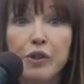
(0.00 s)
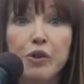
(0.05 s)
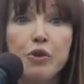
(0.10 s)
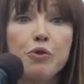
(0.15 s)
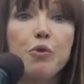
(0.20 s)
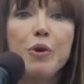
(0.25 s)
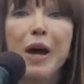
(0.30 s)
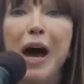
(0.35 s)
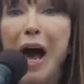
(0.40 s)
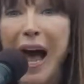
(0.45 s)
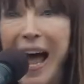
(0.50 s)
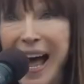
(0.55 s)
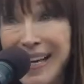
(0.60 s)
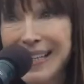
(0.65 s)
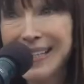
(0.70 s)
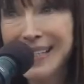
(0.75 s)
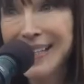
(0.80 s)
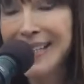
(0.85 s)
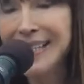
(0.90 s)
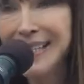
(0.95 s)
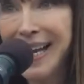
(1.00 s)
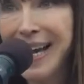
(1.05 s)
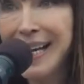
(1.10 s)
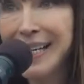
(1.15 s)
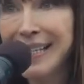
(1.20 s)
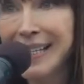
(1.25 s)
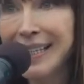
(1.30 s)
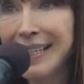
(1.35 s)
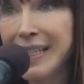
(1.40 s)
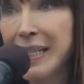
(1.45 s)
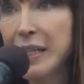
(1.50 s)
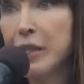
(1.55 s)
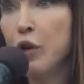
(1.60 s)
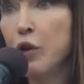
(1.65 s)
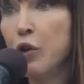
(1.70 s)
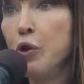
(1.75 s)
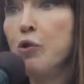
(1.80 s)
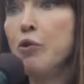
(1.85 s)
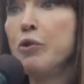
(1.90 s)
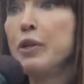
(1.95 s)
to accidentally
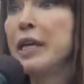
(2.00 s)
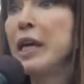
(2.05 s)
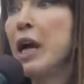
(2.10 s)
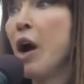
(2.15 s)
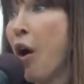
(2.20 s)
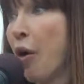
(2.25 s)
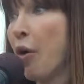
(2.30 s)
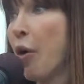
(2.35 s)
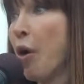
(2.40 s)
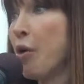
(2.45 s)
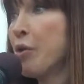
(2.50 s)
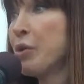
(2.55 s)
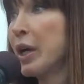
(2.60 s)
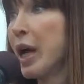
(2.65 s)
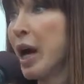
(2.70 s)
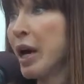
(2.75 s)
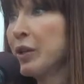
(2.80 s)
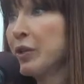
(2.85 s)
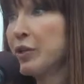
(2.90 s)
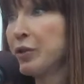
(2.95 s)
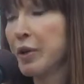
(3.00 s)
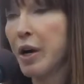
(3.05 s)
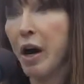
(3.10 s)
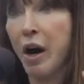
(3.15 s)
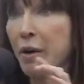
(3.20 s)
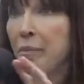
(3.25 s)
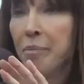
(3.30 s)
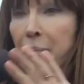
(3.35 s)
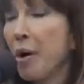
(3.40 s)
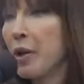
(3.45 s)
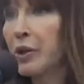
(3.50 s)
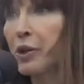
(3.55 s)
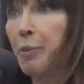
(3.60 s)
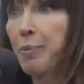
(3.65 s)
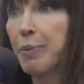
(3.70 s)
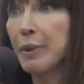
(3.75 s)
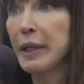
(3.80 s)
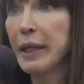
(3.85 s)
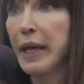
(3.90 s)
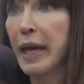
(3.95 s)
nuking our own country on
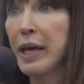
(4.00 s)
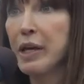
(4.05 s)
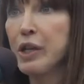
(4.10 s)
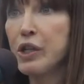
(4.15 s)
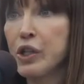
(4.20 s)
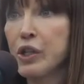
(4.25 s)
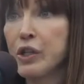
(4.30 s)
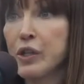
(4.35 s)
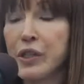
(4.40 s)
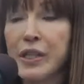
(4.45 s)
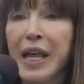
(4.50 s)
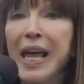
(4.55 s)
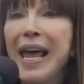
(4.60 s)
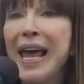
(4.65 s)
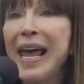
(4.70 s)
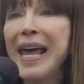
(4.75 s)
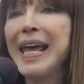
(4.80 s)
multiple occasions.